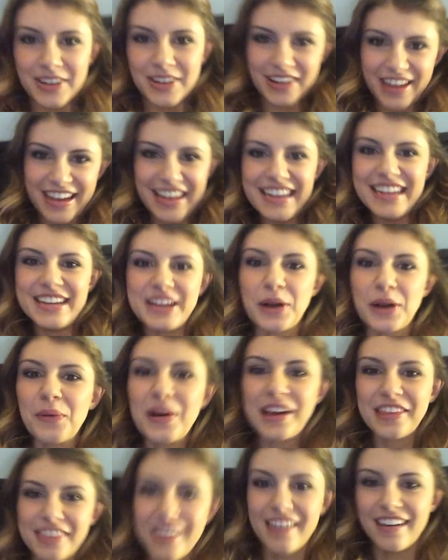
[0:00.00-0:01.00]
Okay,
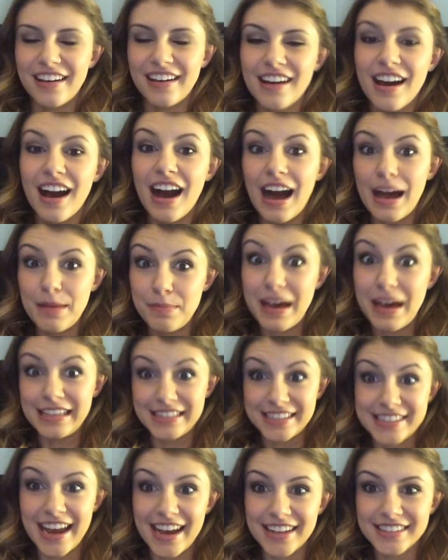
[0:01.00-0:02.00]
quick thing. I
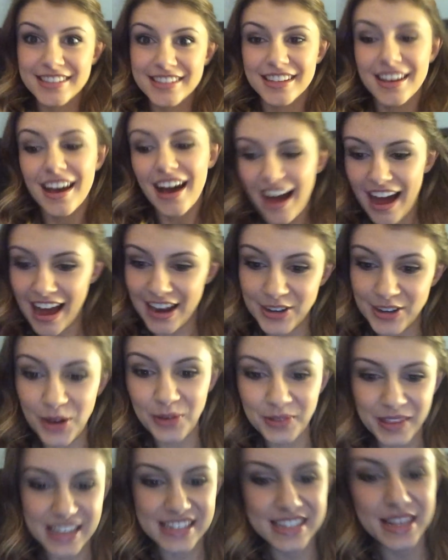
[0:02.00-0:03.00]
passed stats. I
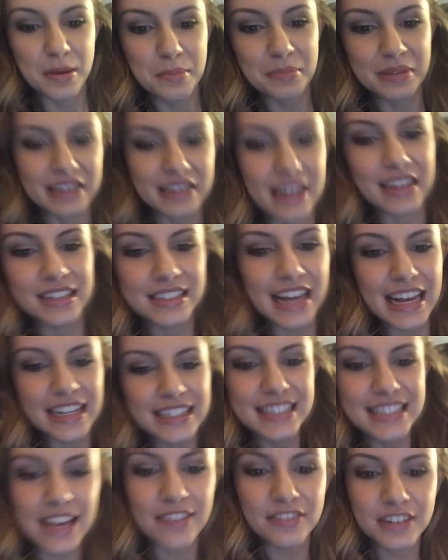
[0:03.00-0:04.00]
know this because
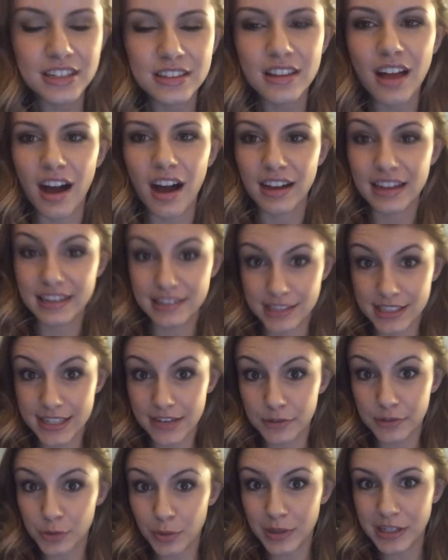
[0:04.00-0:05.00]
at 7 o'clock, it is
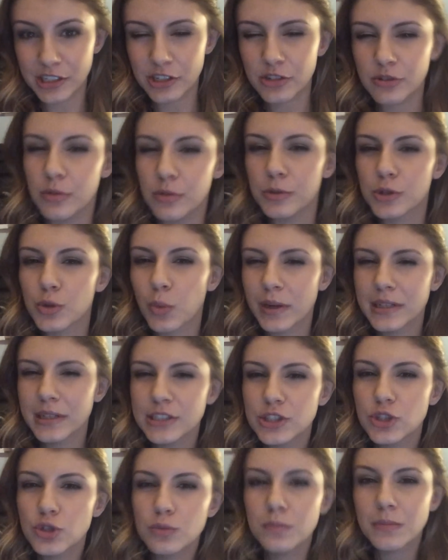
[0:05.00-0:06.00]
7:22,
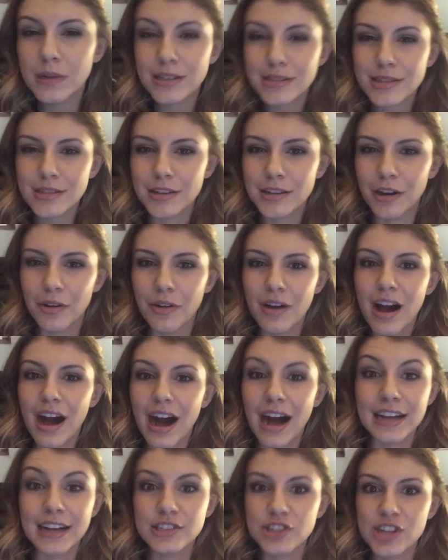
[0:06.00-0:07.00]
22 minutes ago,
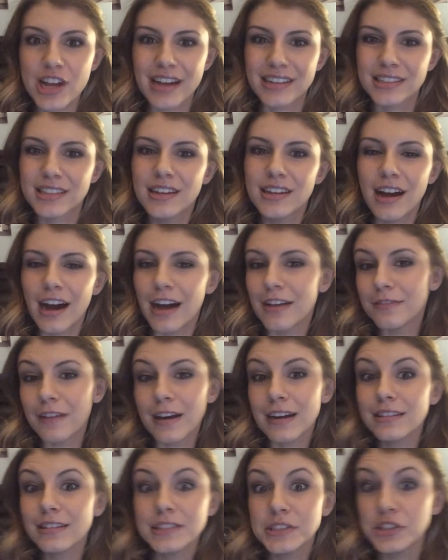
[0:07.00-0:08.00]
I
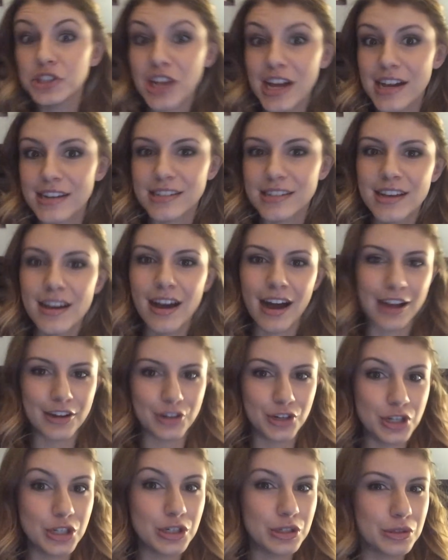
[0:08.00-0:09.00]
finally checked. I
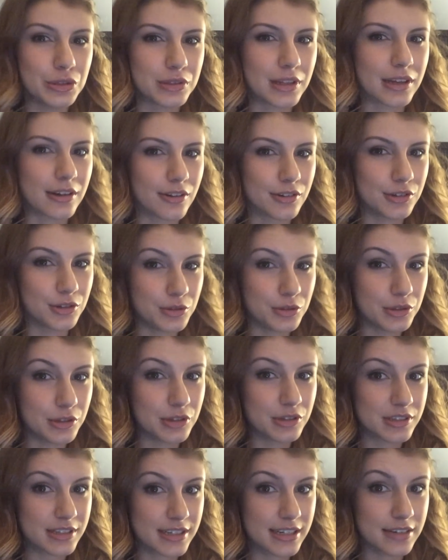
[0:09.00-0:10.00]
knew that on New
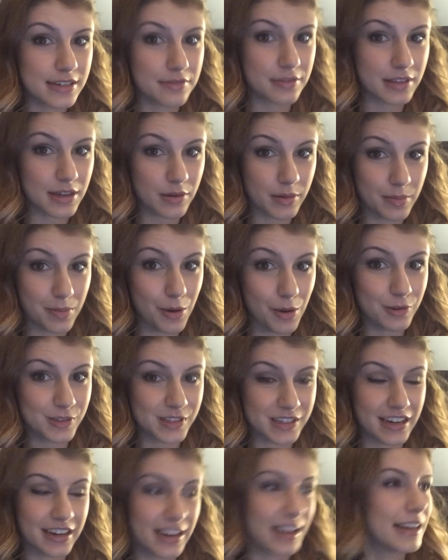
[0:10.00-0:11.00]
Year's Eve they were
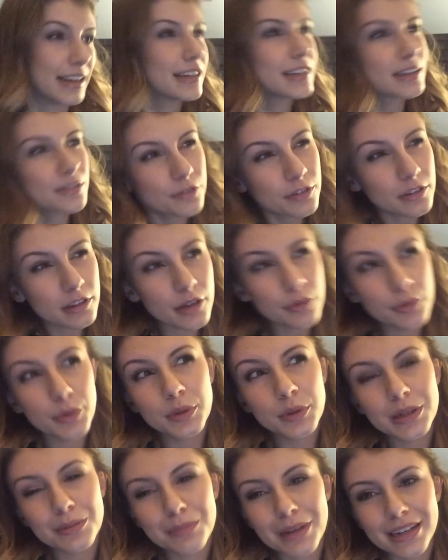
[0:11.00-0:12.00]
posted and I didn't feel like
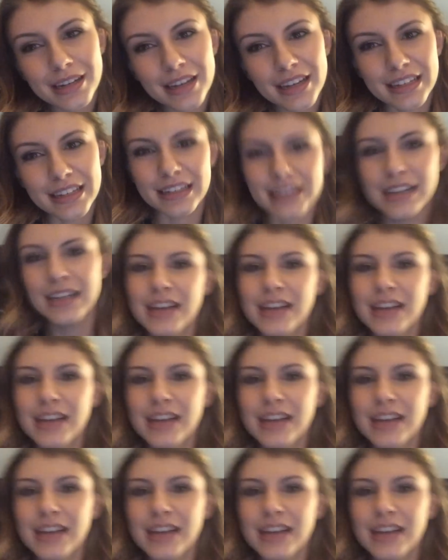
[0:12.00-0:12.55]
ruining my night.